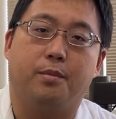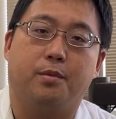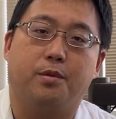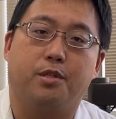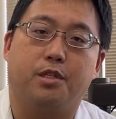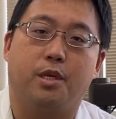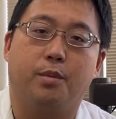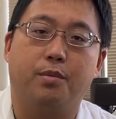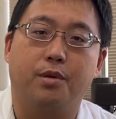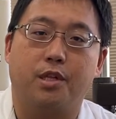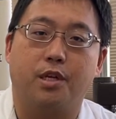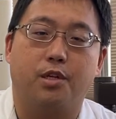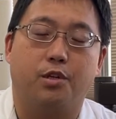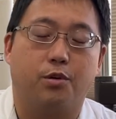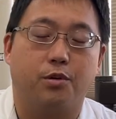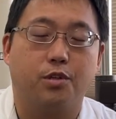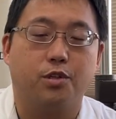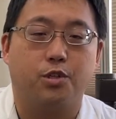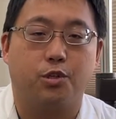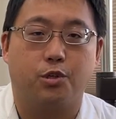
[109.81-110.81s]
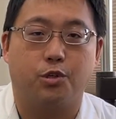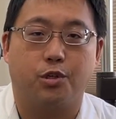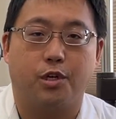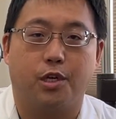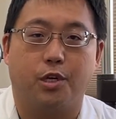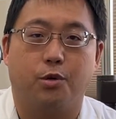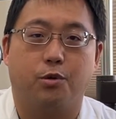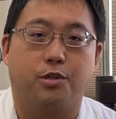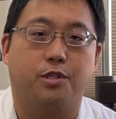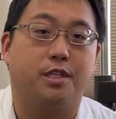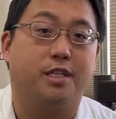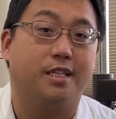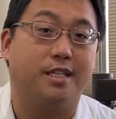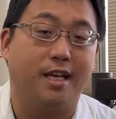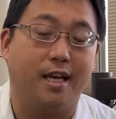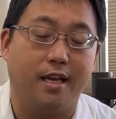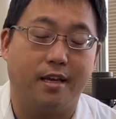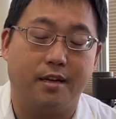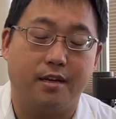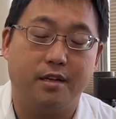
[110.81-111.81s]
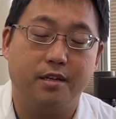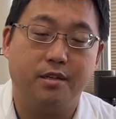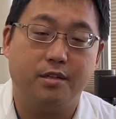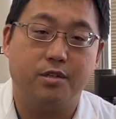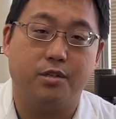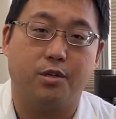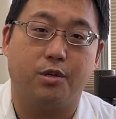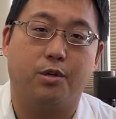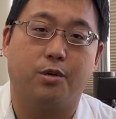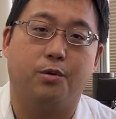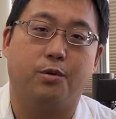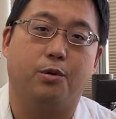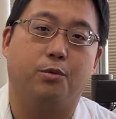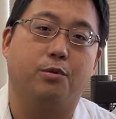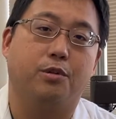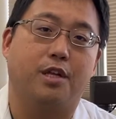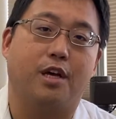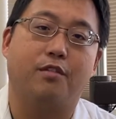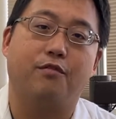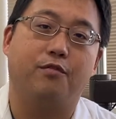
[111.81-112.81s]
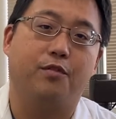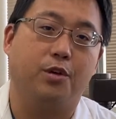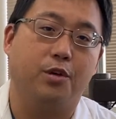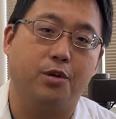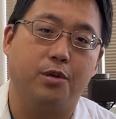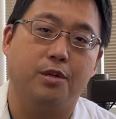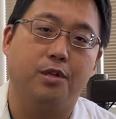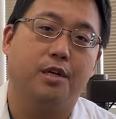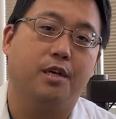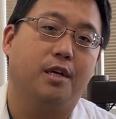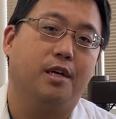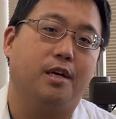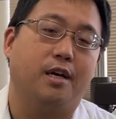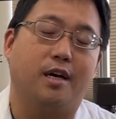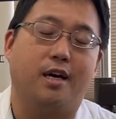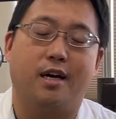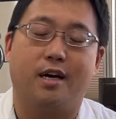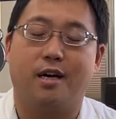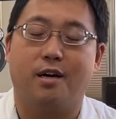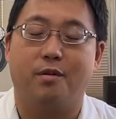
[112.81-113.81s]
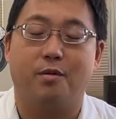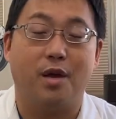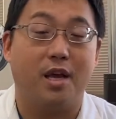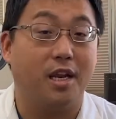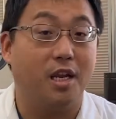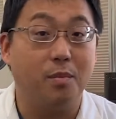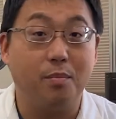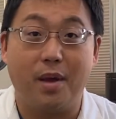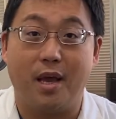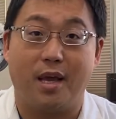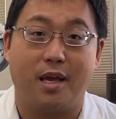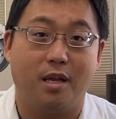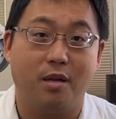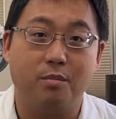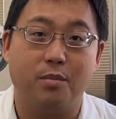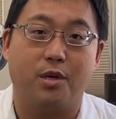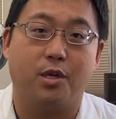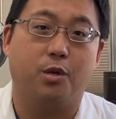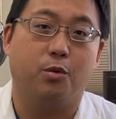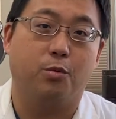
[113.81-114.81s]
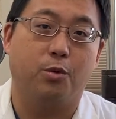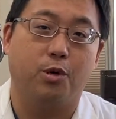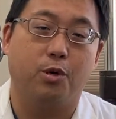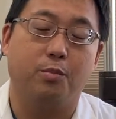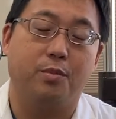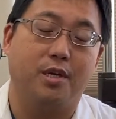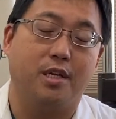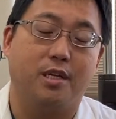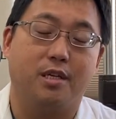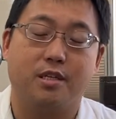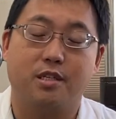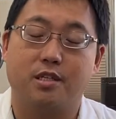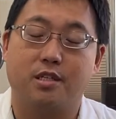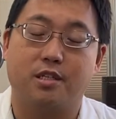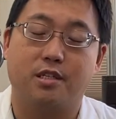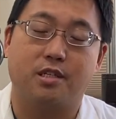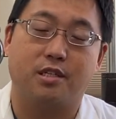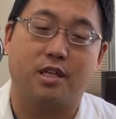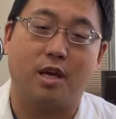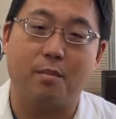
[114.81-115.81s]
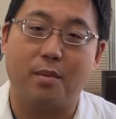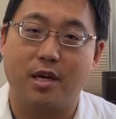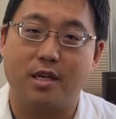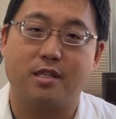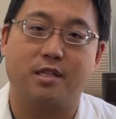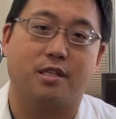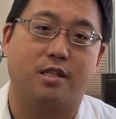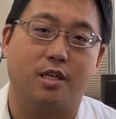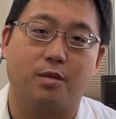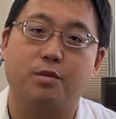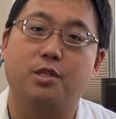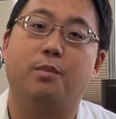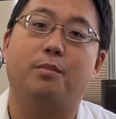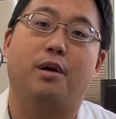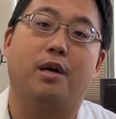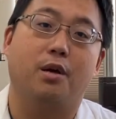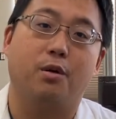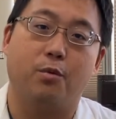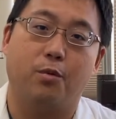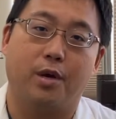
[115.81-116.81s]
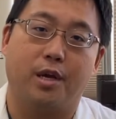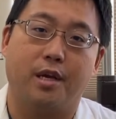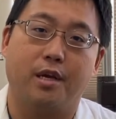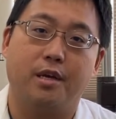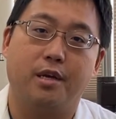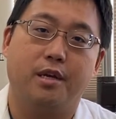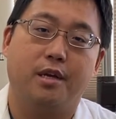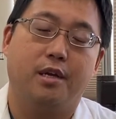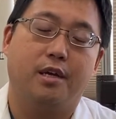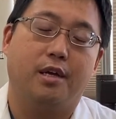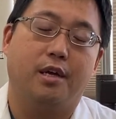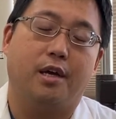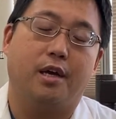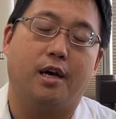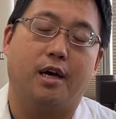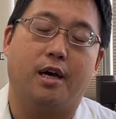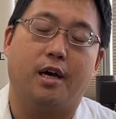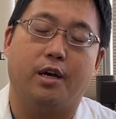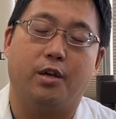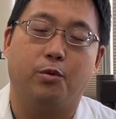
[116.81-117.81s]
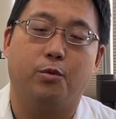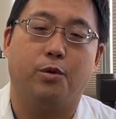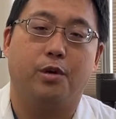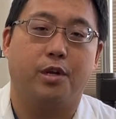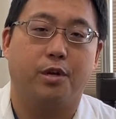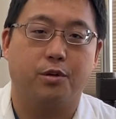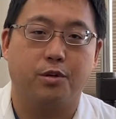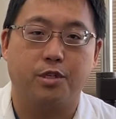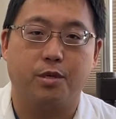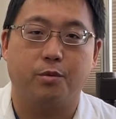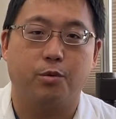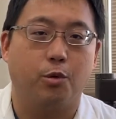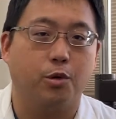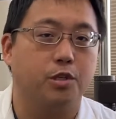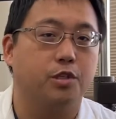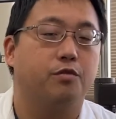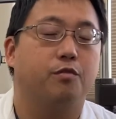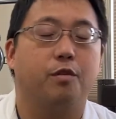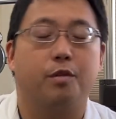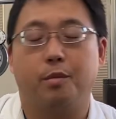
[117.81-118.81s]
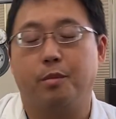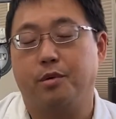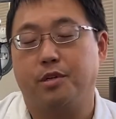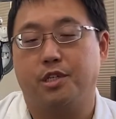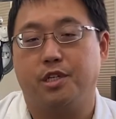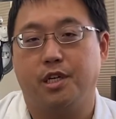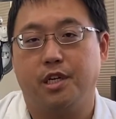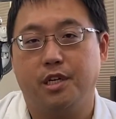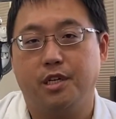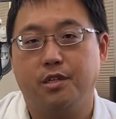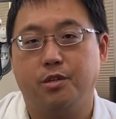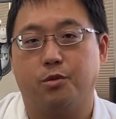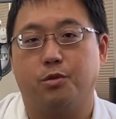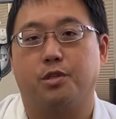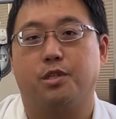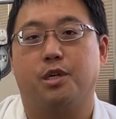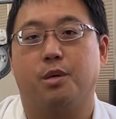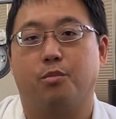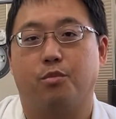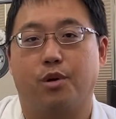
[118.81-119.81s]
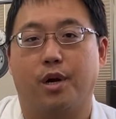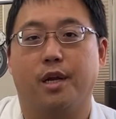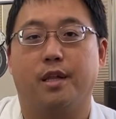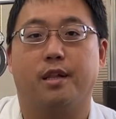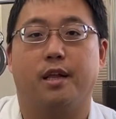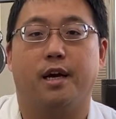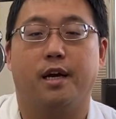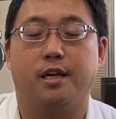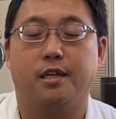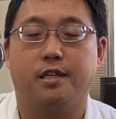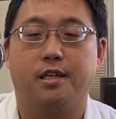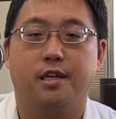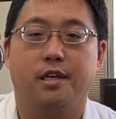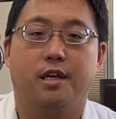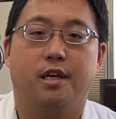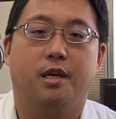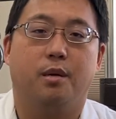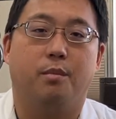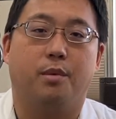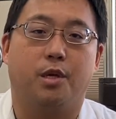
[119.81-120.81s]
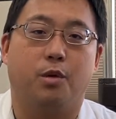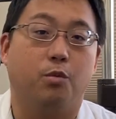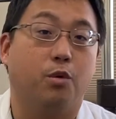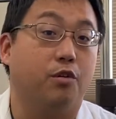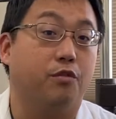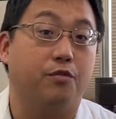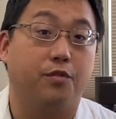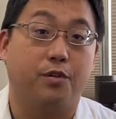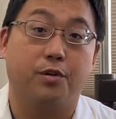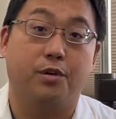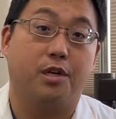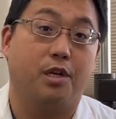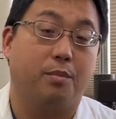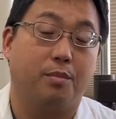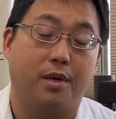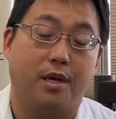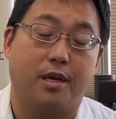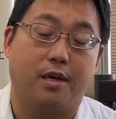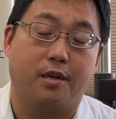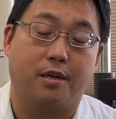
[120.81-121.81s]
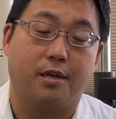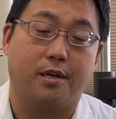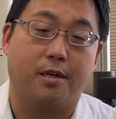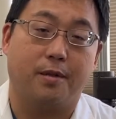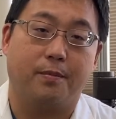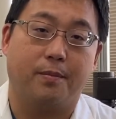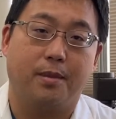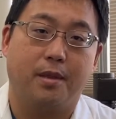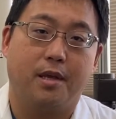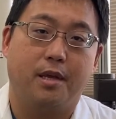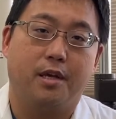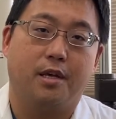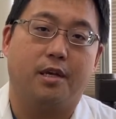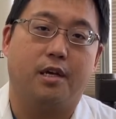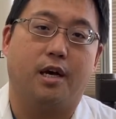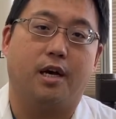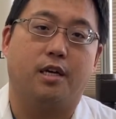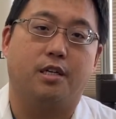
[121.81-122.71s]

Typically during the surgery, you're sedated, so you will not feel any pain, but you will be semi-asleep, semi-awake. You will hear some noises from the machines, you'll see a bright light, but you won't feel any pain again.